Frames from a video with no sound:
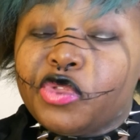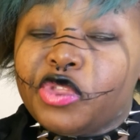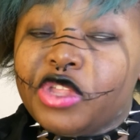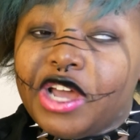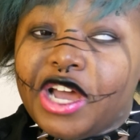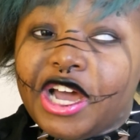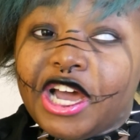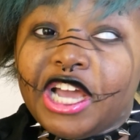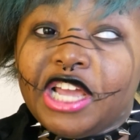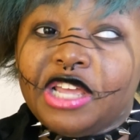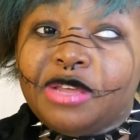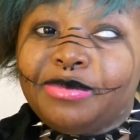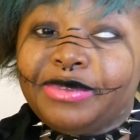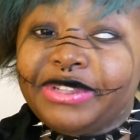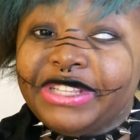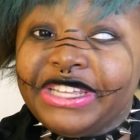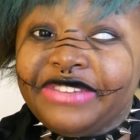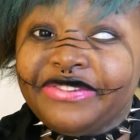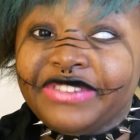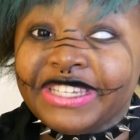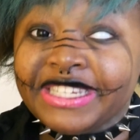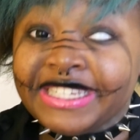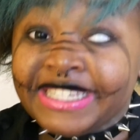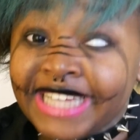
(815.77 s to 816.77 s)
I
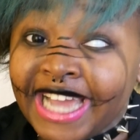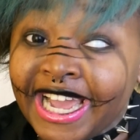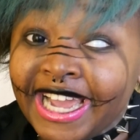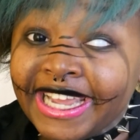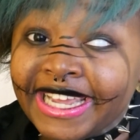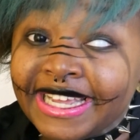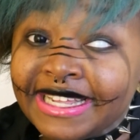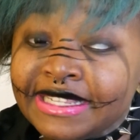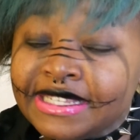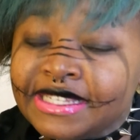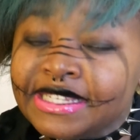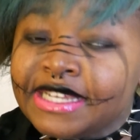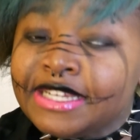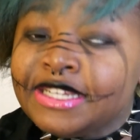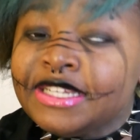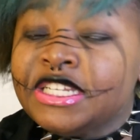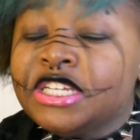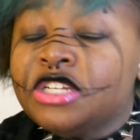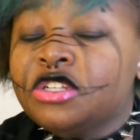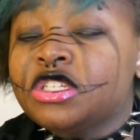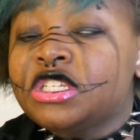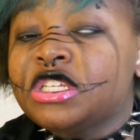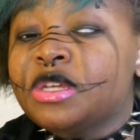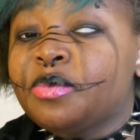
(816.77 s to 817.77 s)
believe in science
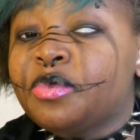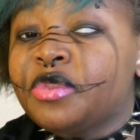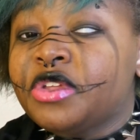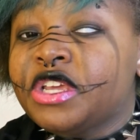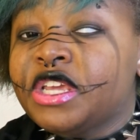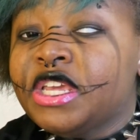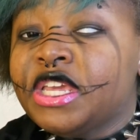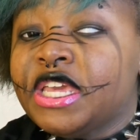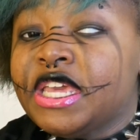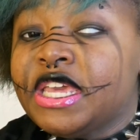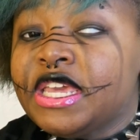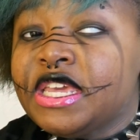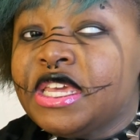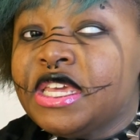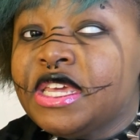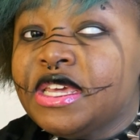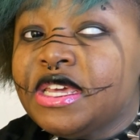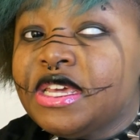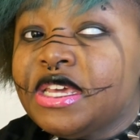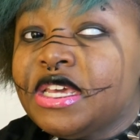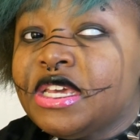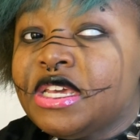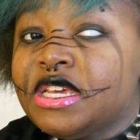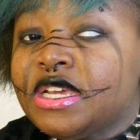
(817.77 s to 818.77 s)
until something
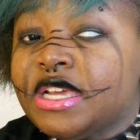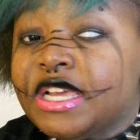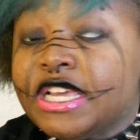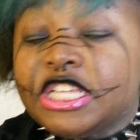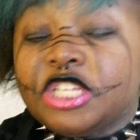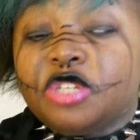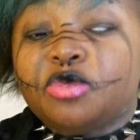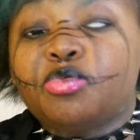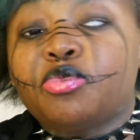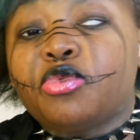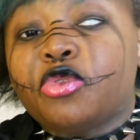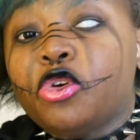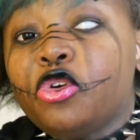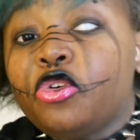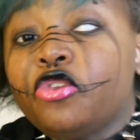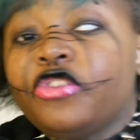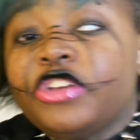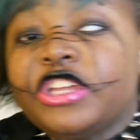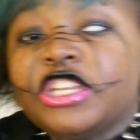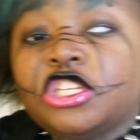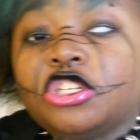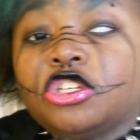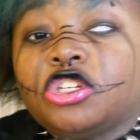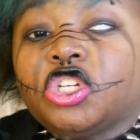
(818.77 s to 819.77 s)
is
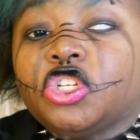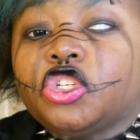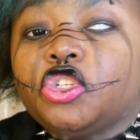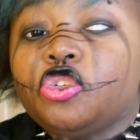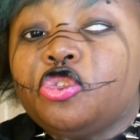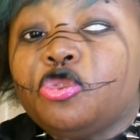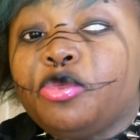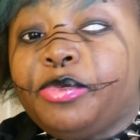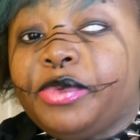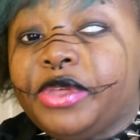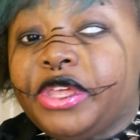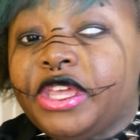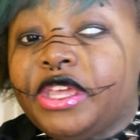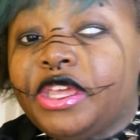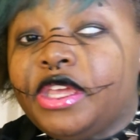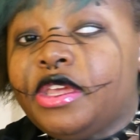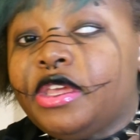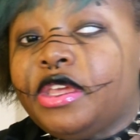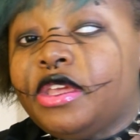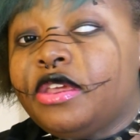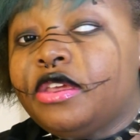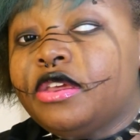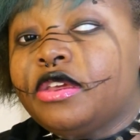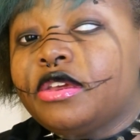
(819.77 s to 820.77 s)
proven to
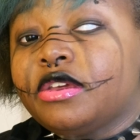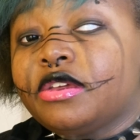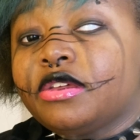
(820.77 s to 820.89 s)
be